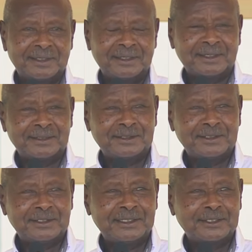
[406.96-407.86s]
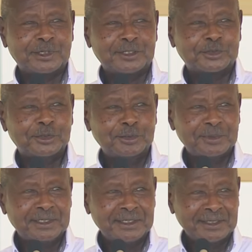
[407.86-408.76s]
And the leaders were so
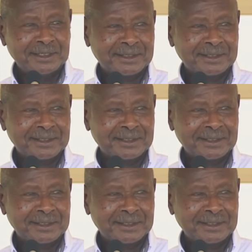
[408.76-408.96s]
many,